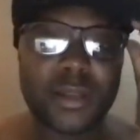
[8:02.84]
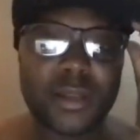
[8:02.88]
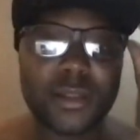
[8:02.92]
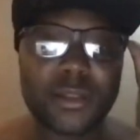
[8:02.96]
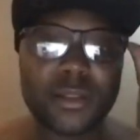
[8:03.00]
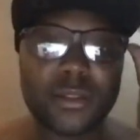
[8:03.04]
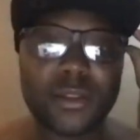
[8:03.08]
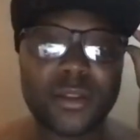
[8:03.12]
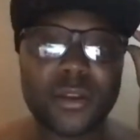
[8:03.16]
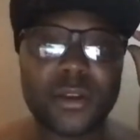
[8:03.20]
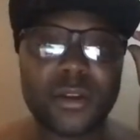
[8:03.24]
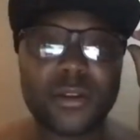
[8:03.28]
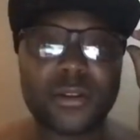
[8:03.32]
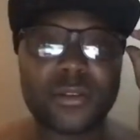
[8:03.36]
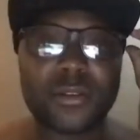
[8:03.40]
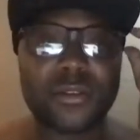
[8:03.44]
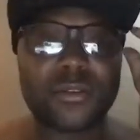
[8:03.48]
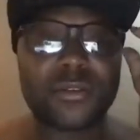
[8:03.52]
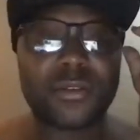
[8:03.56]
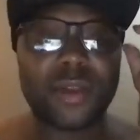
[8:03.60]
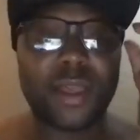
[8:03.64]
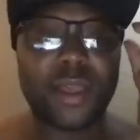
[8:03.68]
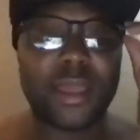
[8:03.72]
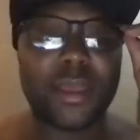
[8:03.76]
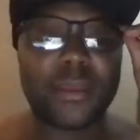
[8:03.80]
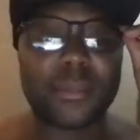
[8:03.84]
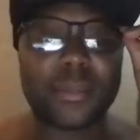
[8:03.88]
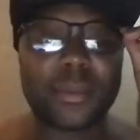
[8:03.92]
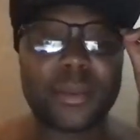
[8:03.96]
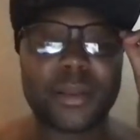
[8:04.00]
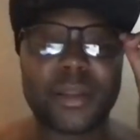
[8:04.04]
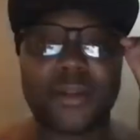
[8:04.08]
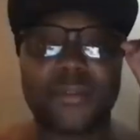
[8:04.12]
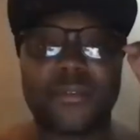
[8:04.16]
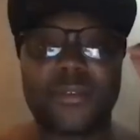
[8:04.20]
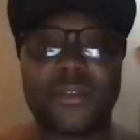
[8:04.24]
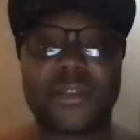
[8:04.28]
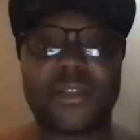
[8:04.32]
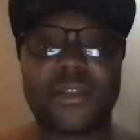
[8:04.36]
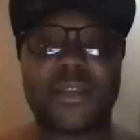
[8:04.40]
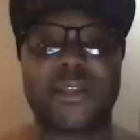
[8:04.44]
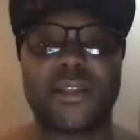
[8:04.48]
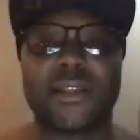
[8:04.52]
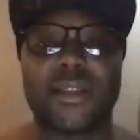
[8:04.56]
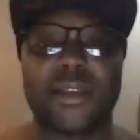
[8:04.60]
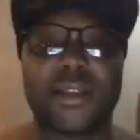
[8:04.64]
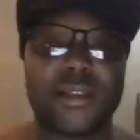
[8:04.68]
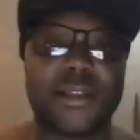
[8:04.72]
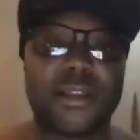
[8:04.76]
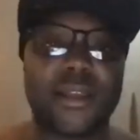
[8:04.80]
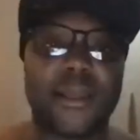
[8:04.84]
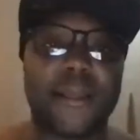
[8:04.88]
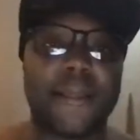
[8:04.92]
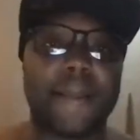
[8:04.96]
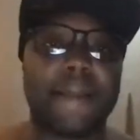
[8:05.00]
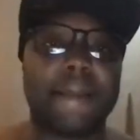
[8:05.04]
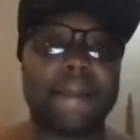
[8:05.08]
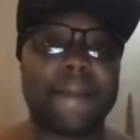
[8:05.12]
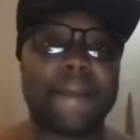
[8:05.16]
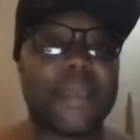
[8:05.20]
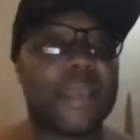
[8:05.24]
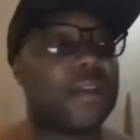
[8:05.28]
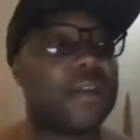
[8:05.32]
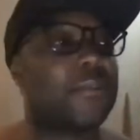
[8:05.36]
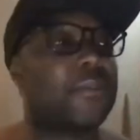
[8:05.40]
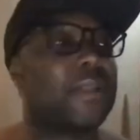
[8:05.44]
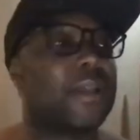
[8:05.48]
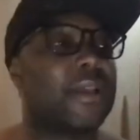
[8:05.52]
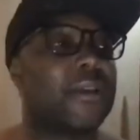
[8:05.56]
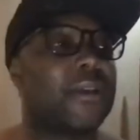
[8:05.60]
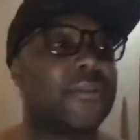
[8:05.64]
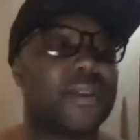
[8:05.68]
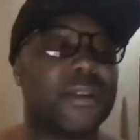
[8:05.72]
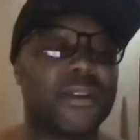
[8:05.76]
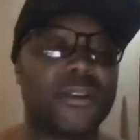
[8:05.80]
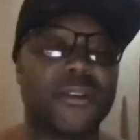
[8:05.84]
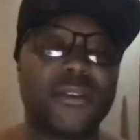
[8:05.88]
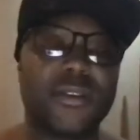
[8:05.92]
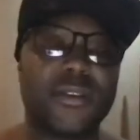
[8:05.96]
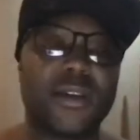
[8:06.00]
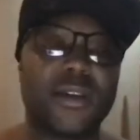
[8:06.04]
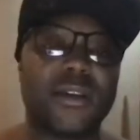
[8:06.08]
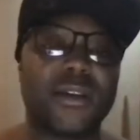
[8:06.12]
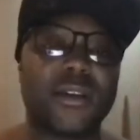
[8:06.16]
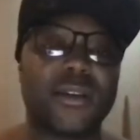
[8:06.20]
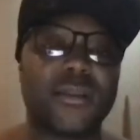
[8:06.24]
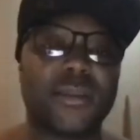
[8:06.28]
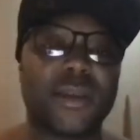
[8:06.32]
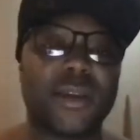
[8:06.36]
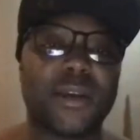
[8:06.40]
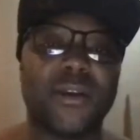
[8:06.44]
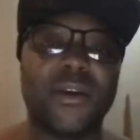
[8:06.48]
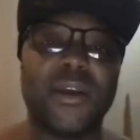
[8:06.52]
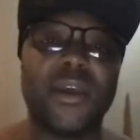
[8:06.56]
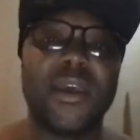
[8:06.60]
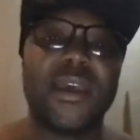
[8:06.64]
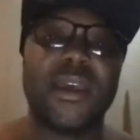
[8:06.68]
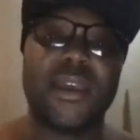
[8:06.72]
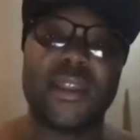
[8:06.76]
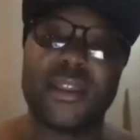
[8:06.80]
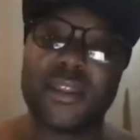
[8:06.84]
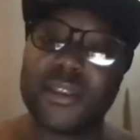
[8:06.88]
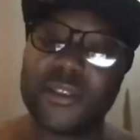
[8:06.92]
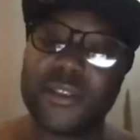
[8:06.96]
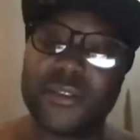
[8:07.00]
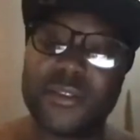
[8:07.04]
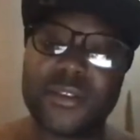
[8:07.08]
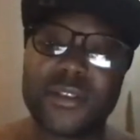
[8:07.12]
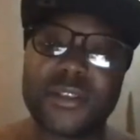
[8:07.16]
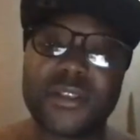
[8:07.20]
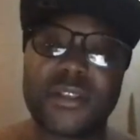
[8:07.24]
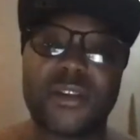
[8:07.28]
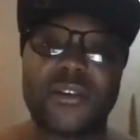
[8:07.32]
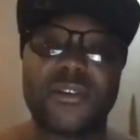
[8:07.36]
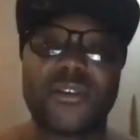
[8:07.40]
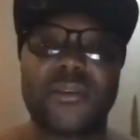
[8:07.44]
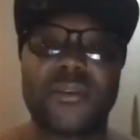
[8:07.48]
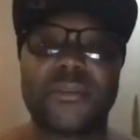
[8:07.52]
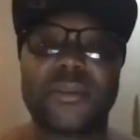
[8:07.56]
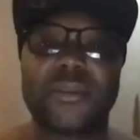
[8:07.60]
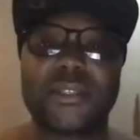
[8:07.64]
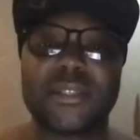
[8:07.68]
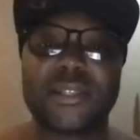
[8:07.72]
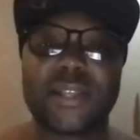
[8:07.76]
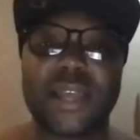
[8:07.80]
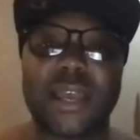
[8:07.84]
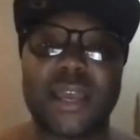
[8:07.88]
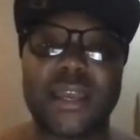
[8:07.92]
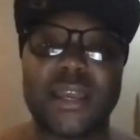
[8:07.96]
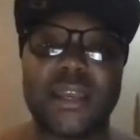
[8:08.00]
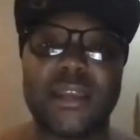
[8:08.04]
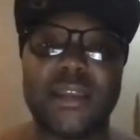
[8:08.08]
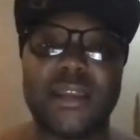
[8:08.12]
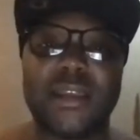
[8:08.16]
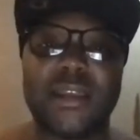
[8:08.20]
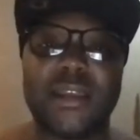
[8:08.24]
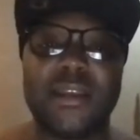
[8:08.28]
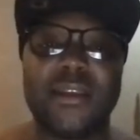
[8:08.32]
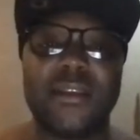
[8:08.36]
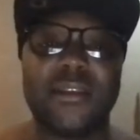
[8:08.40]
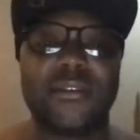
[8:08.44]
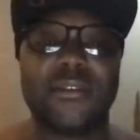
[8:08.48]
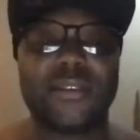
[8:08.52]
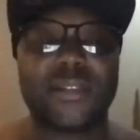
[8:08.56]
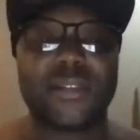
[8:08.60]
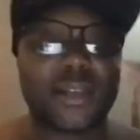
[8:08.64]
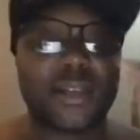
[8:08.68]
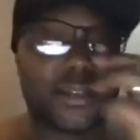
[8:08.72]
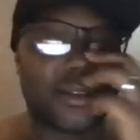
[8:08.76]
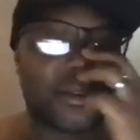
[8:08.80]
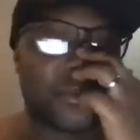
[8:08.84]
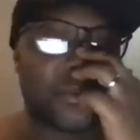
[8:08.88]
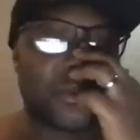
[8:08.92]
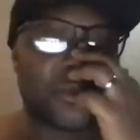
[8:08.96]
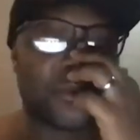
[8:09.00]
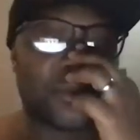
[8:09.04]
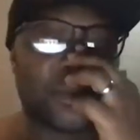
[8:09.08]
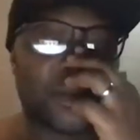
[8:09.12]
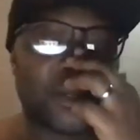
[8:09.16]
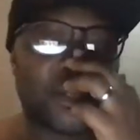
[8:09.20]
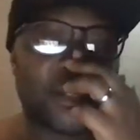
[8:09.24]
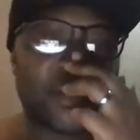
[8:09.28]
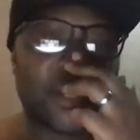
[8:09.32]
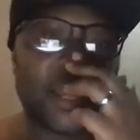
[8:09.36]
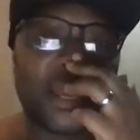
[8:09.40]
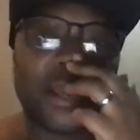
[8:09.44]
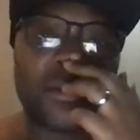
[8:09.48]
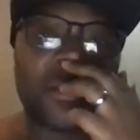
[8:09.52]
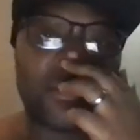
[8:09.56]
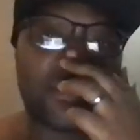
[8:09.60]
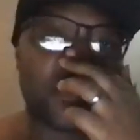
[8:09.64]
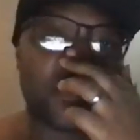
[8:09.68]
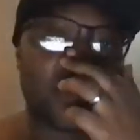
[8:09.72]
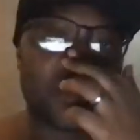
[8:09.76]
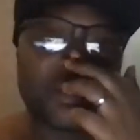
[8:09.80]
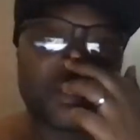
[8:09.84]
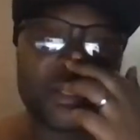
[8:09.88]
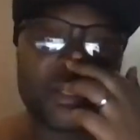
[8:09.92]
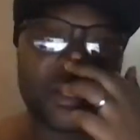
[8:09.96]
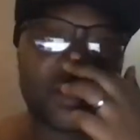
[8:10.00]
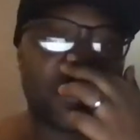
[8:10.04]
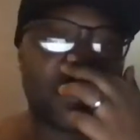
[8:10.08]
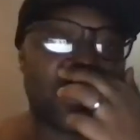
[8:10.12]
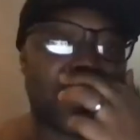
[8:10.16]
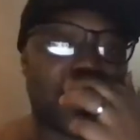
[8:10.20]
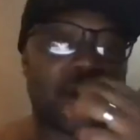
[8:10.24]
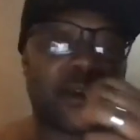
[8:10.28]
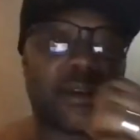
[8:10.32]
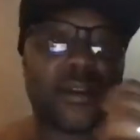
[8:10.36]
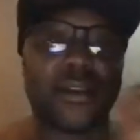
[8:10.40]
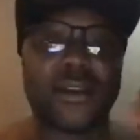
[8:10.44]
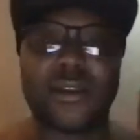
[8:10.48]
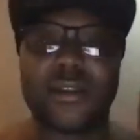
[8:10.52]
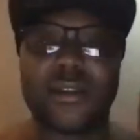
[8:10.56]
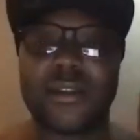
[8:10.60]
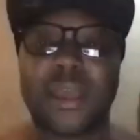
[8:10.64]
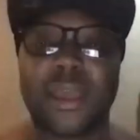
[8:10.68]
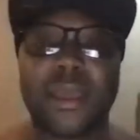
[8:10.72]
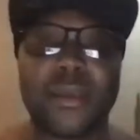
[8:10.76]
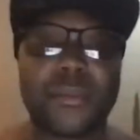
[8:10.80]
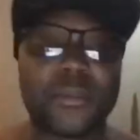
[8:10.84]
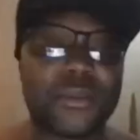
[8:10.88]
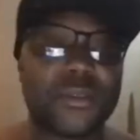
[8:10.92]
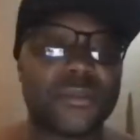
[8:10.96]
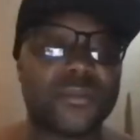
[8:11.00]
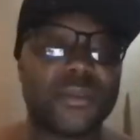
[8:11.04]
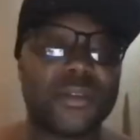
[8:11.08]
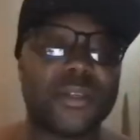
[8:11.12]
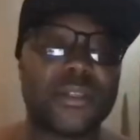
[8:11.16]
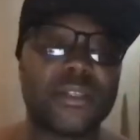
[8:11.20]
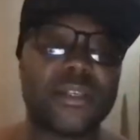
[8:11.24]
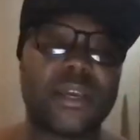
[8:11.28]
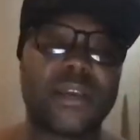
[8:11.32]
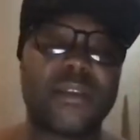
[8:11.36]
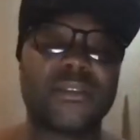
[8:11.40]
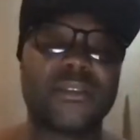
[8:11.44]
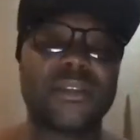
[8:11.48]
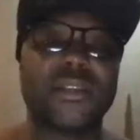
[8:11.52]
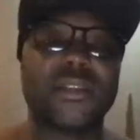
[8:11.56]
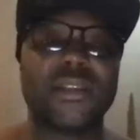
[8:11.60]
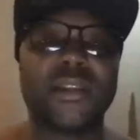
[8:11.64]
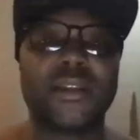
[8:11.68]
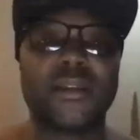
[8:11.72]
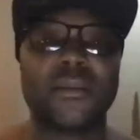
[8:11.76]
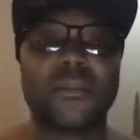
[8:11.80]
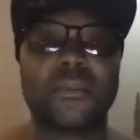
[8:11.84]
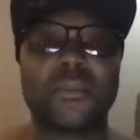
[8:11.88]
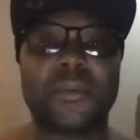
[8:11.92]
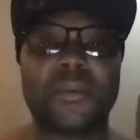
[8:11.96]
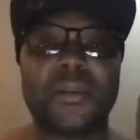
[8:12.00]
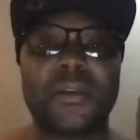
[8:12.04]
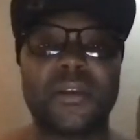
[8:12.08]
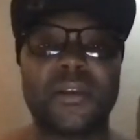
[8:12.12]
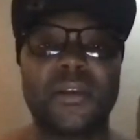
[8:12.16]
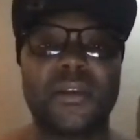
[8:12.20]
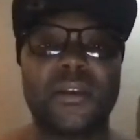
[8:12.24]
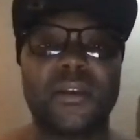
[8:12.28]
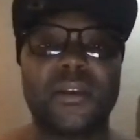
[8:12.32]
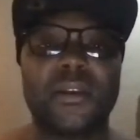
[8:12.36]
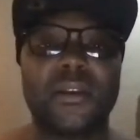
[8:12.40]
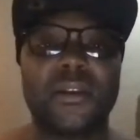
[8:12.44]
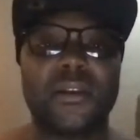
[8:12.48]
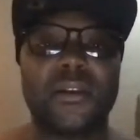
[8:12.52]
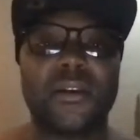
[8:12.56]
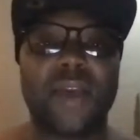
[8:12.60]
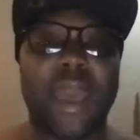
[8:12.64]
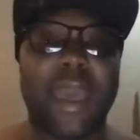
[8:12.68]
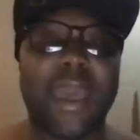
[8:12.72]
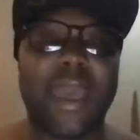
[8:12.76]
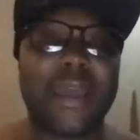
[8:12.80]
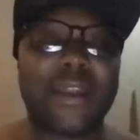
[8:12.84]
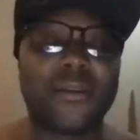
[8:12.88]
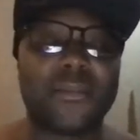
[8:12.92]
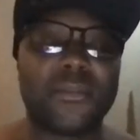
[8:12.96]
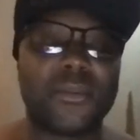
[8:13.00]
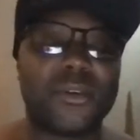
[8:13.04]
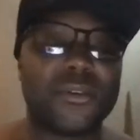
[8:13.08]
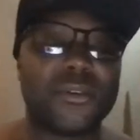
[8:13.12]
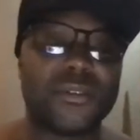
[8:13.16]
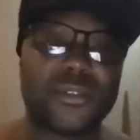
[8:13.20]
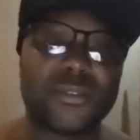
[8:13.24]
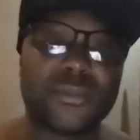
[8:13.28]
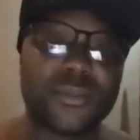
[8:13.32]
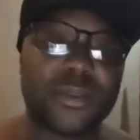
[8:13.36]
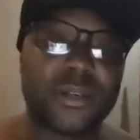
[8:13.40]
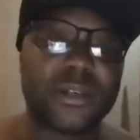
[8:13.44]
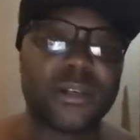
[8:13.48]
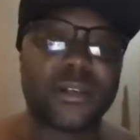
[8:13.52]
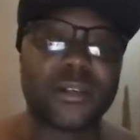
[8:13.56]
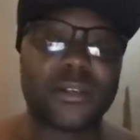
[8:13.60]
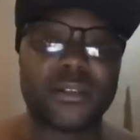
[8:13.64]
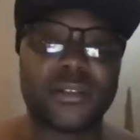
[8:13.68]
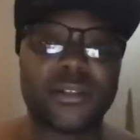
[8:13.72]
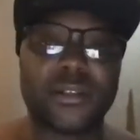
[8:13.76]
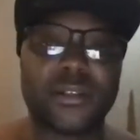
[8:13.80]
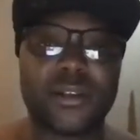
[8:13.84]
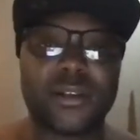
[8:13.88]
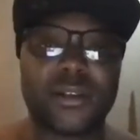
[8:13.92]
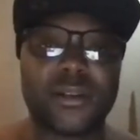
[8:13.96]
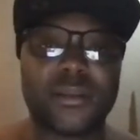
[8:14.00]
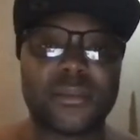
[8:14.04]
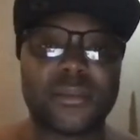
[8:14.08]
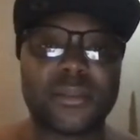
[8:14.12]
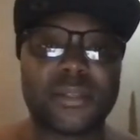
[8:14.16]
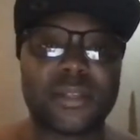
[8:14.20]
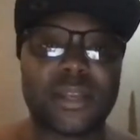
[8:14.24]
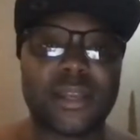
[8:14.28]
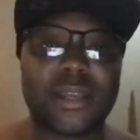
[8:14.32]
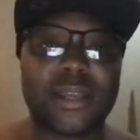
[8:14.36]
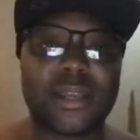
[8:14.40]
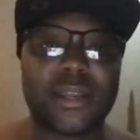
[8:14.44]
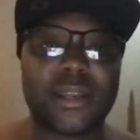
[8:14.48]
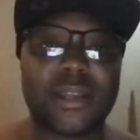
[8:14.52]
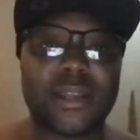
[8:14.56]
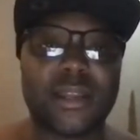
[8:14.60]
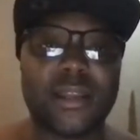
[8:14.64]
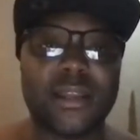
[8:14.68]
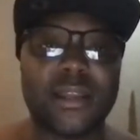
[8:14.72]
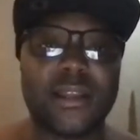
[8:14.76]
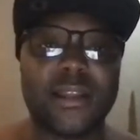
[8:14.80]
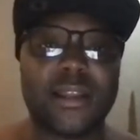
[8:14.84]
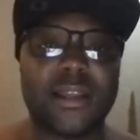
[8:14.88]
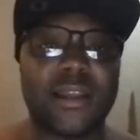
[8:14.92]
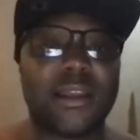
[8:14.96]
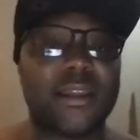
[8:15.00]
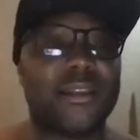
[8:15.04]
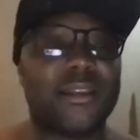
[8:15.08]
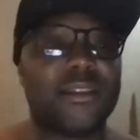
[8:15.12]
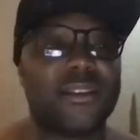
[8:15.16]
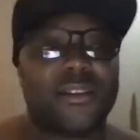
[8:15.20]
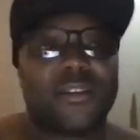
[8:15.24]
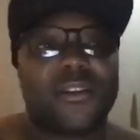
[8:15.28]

you know, through Amp and everything like that. They're going to be like, what are you talking about? And then you can show them the site. You tell them to reach out, or tell Amp to reach out to them, you know, add them on Twitter. You know what I'm saying? Like,